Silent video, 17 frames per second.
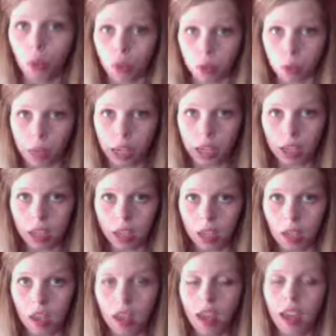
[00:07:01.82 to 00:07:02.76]
the week,
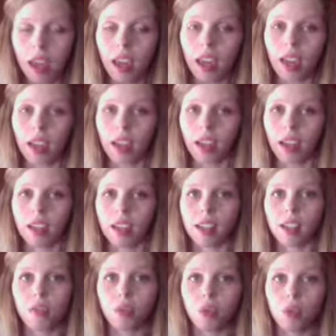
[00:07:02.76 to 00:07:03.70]
and
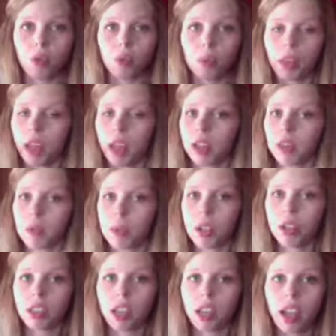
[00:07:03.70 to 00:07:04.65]
if you planned your
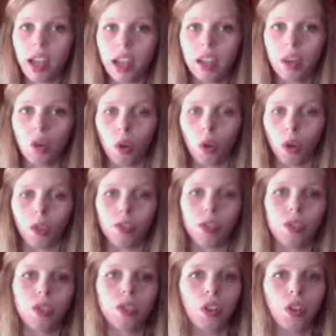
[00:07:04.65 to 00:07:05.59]
meals ahead, or if
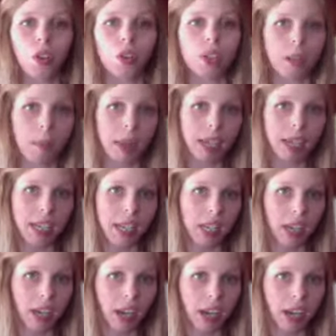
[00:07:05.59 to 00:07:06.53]
you just go day by day
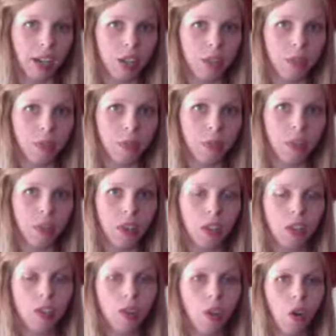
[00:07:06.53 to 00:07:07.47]
like I do.
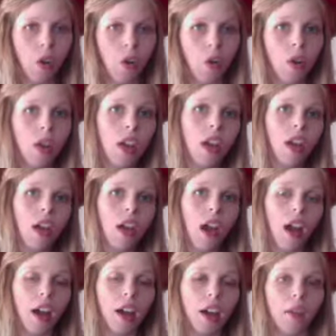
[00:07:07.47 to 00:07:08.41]
So
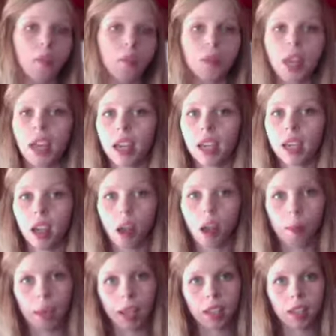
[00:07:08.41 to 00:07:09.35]
like,
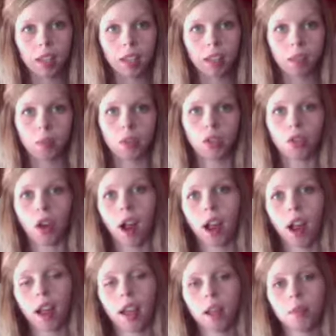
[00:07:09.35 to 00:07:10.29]
comment,
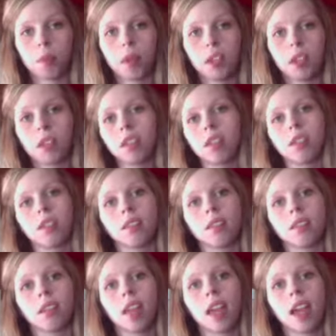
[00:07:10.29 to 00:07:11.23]
subscribe,
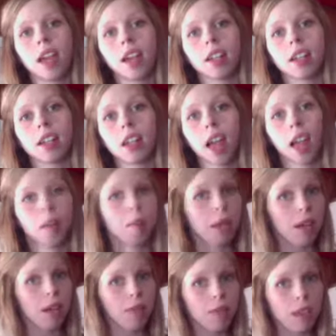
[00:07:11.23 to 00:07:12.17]
and add
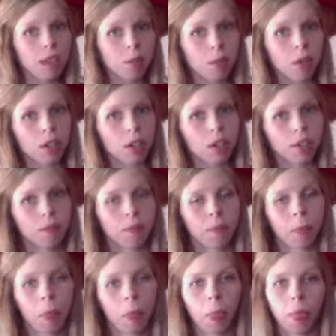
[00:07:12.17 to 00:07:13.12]
me on Facebook.
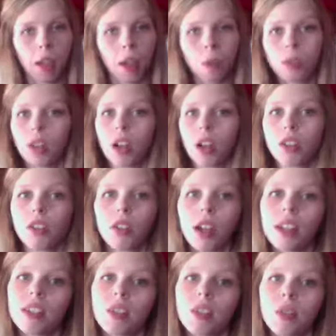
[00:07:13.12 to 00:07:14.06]
I will talk to you
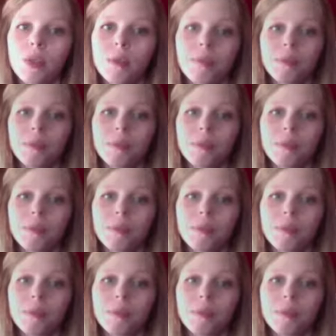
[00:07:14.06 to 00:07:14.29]
guys soon.